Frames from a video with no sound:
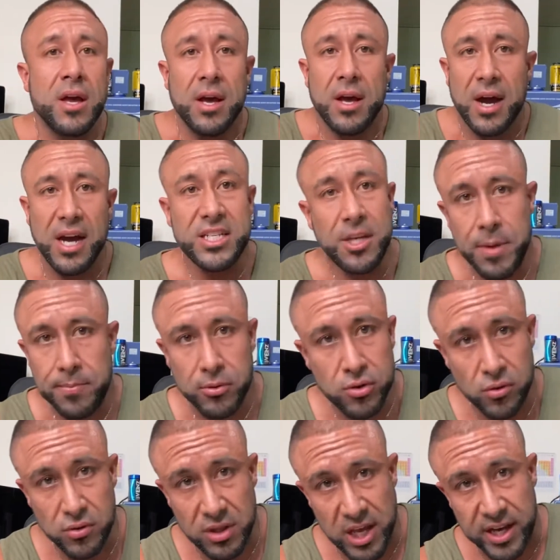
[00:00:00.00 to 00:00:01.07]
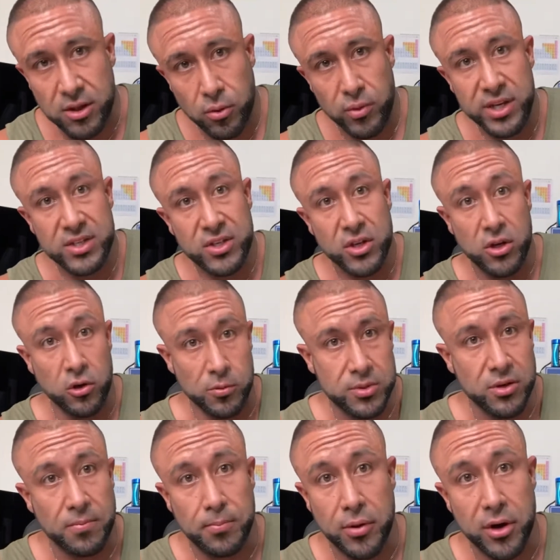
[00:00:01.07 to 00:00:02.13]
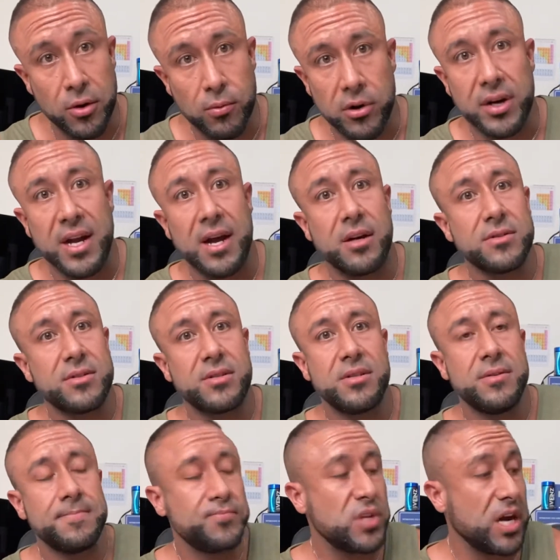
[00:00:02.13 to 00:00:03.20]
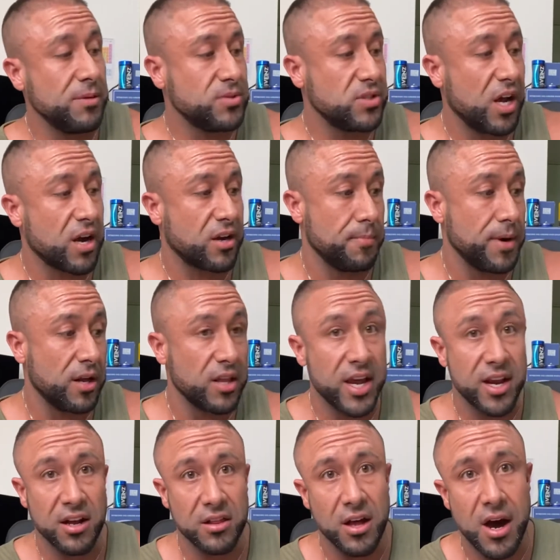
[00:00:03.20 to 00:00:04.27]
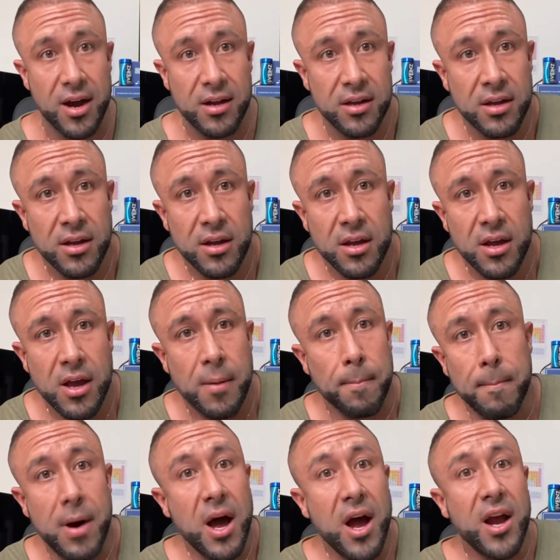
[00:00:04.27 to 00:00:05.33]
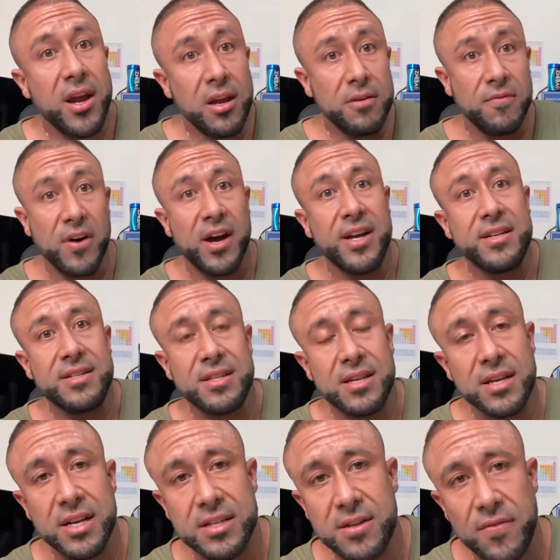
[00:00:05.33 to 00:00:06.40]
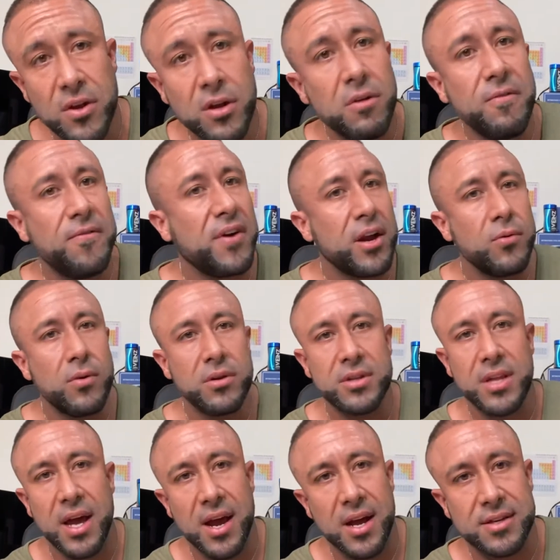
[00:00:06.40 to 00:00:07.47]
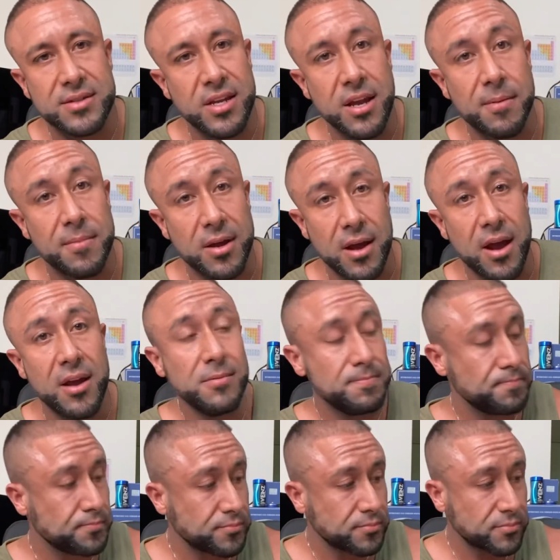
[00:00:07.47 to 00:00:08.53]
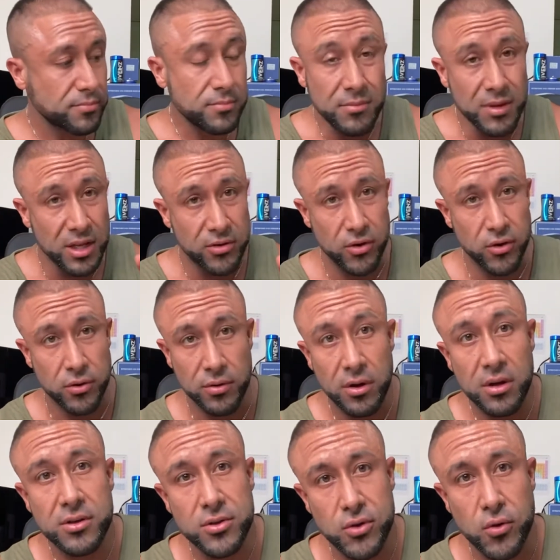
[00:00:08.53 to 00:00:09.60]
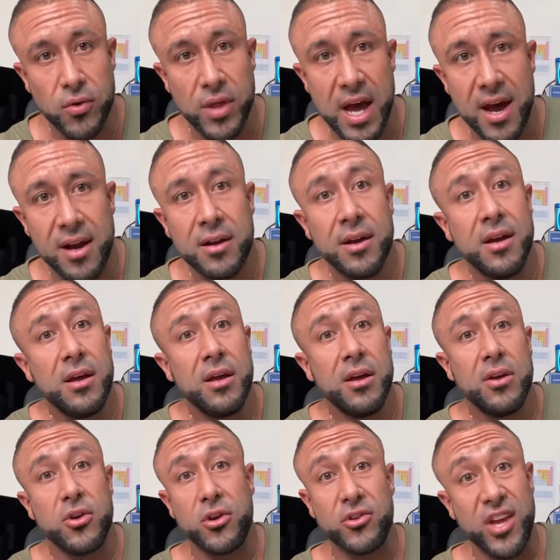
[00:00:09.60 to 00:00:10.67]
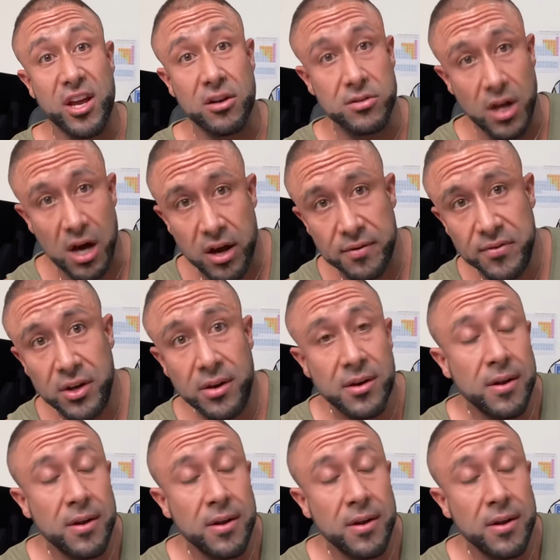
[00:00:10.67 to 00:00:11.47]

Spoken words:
I see people doing like 3 scoops of pre-workouts. I'm talking about like a lot. My advice is, if you could find one that has DMA, dude, do that. You can take a lot of it.